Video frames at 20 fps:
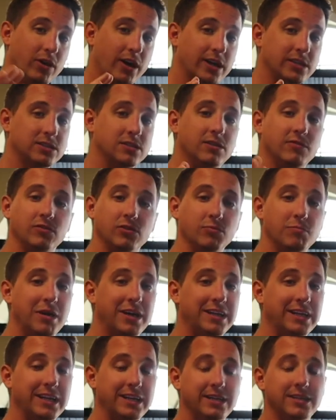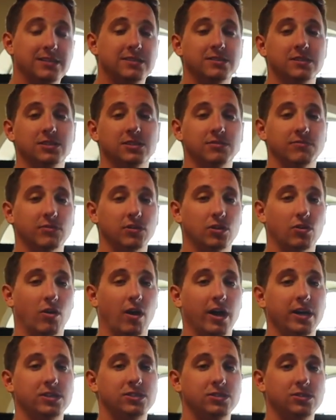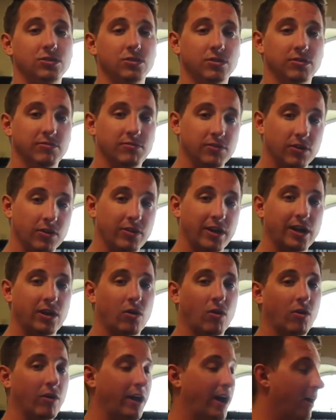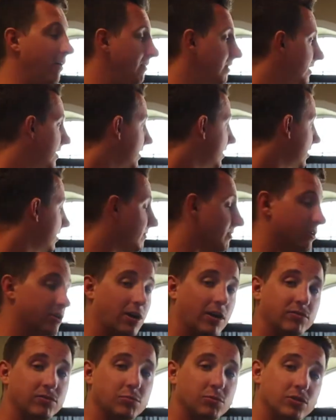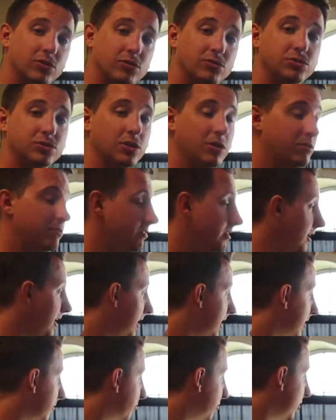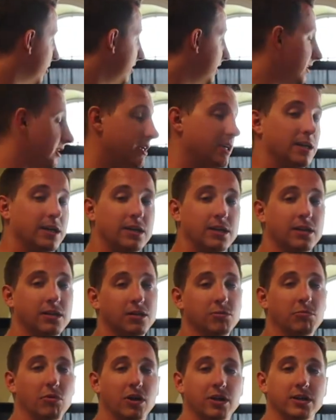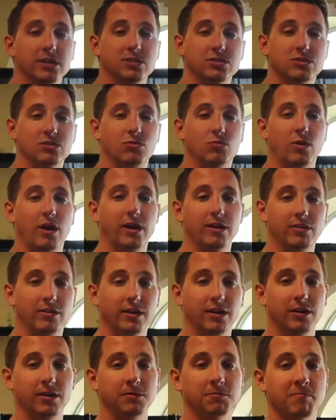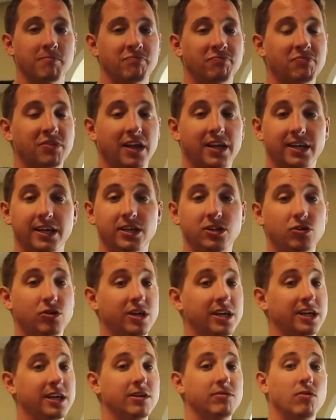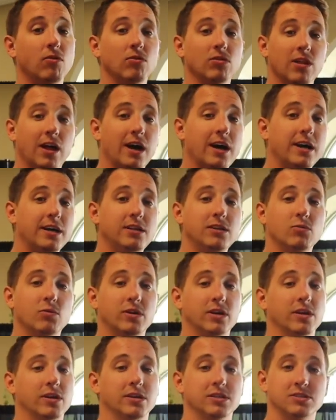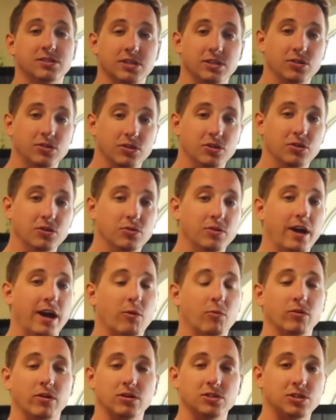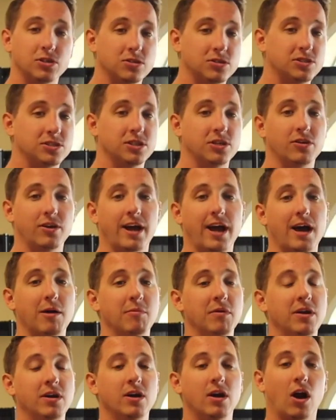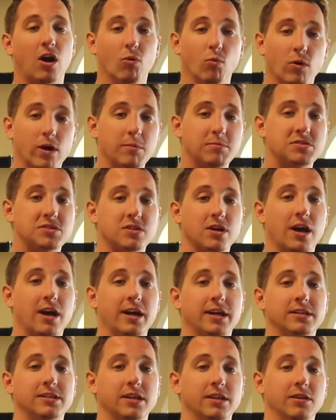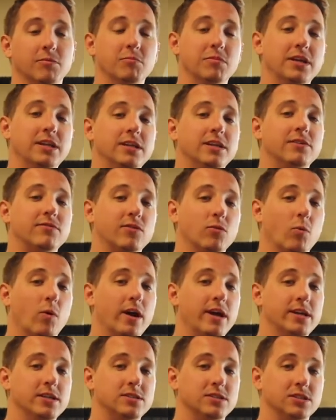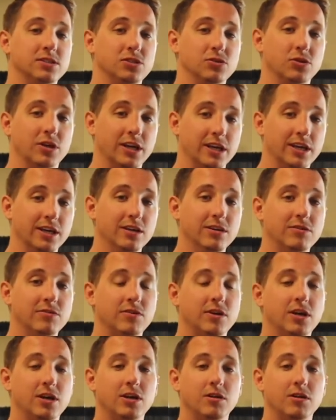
you exit, if you've made any decision for Christ, you can fill that card out if you're comfortable to do so and put it in the buckets right there. Again, you can give online. We can continue to do that with our Church Center app, our website, and the many different ways that you can give.